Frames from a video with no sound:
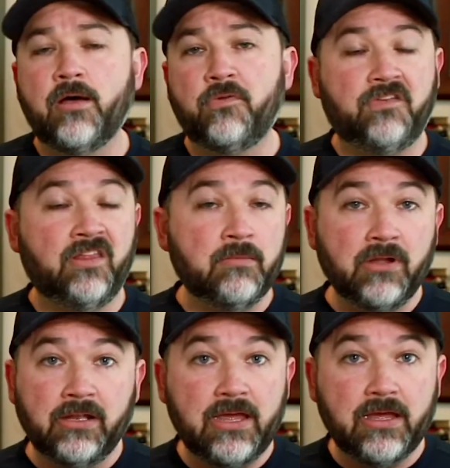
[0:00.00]
Send them a
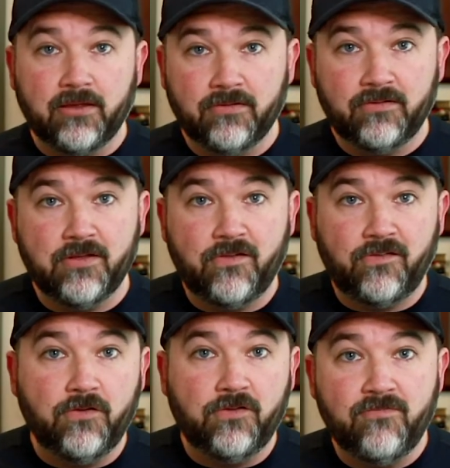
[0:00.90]
link to this
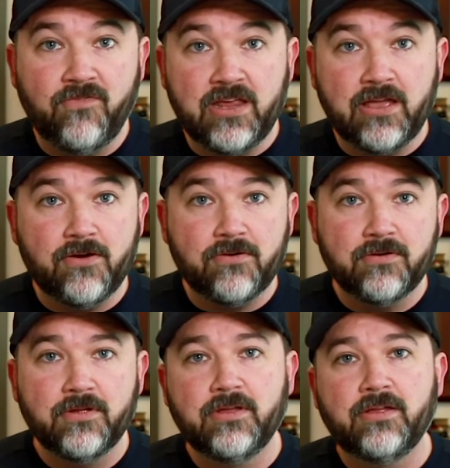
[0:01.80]
YouTube video
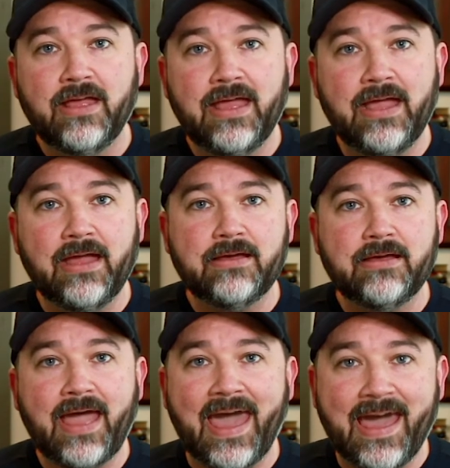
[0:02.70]
and
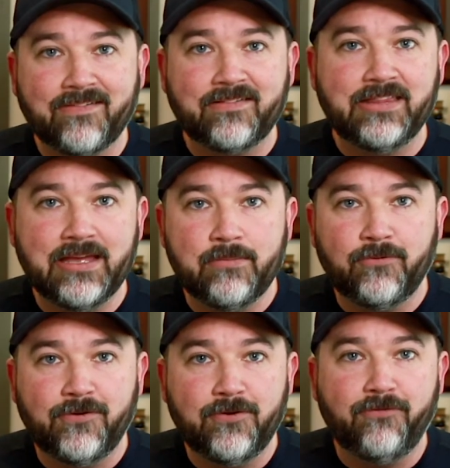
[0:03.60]
ask them
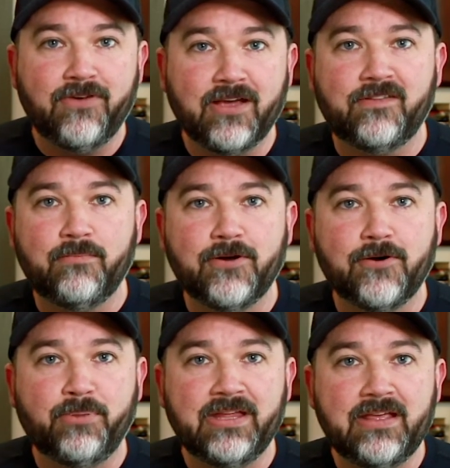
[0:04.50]
to fix the bill,
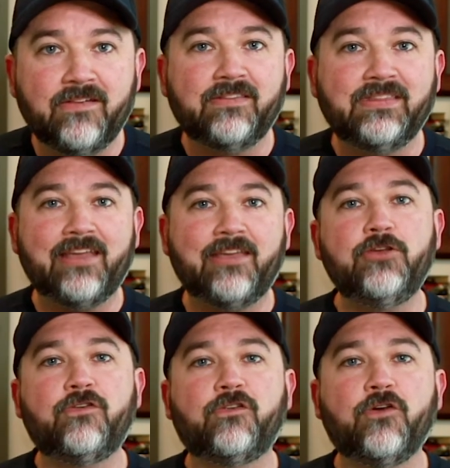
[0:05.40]
please. Thank
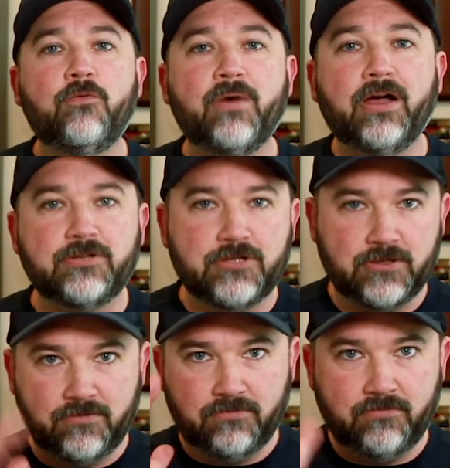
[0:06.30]
you so
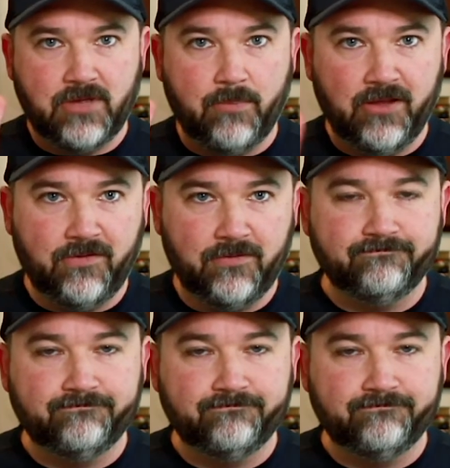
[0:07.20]
much. God bless.